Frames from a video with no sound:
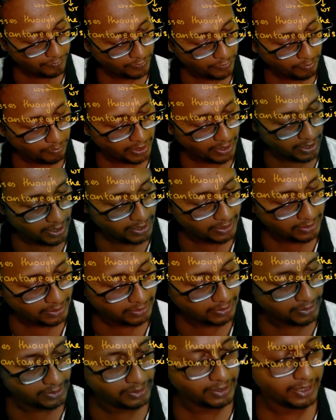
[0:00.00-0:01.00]
omega r in
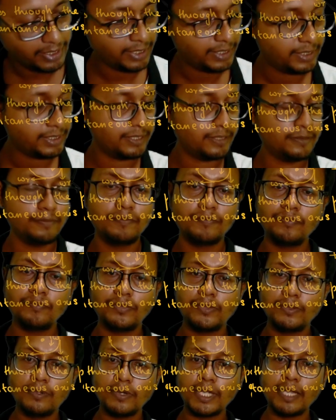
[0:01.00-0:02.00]
this direction.
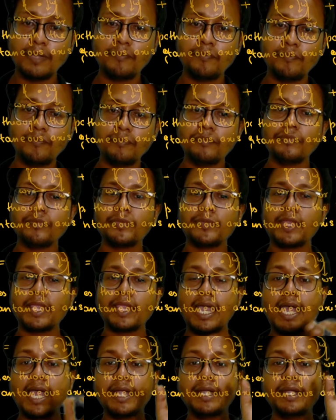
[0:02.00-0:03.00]
Okay.
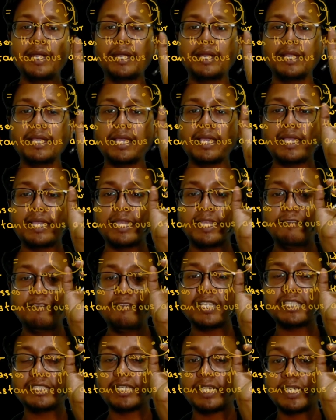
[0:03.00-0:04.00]
And if
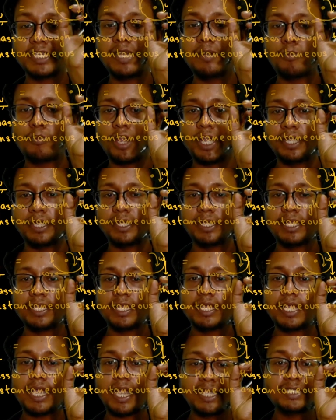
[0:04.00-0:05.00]
a certain point
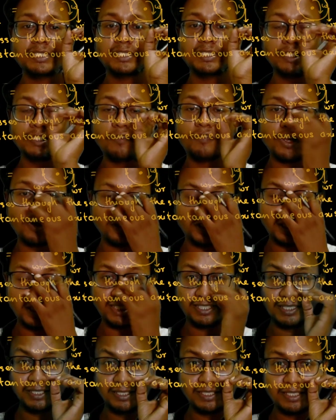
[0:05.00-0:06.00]
has zero
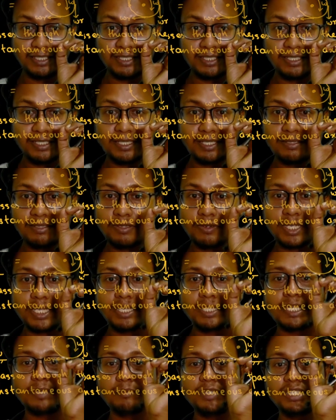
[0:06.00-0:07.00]
velocity,
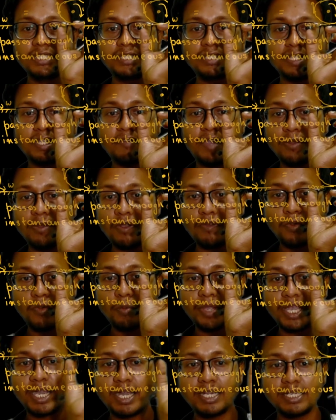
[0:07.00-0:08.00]
okay, that means the value of
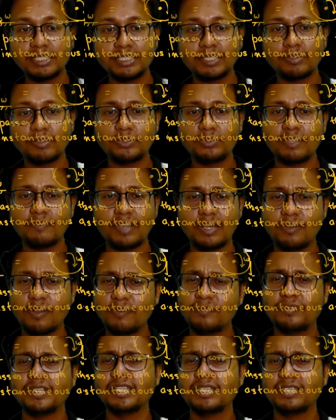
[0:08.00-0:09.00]
omega r is equal to the value
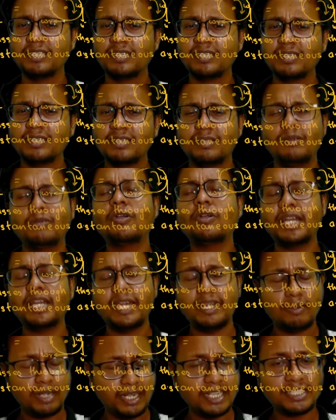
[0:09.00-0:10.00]
of v. Not
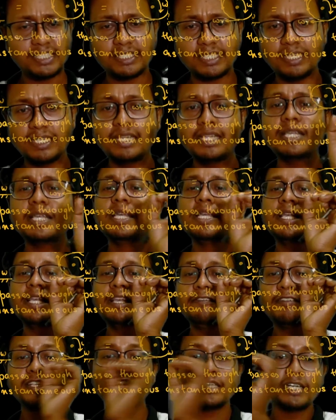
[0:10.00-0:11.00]
necessarily.
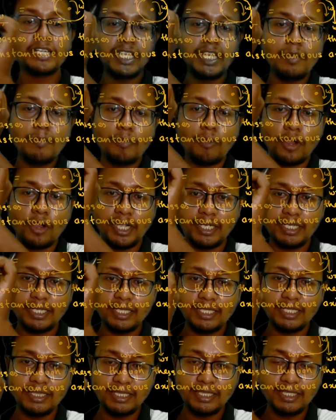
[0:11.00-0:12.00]
If a certain point
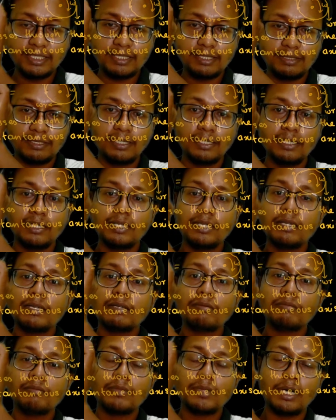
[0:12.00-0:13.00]
in this
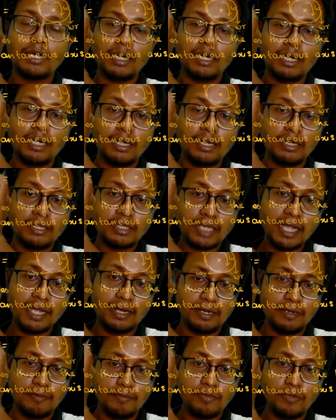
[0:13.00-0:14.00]
uh,
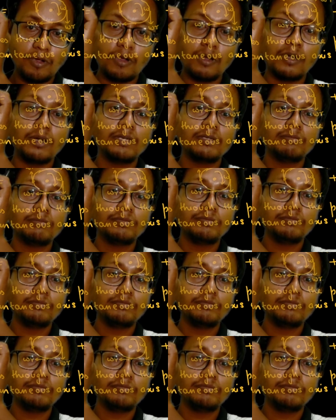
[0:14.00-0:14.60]
tire or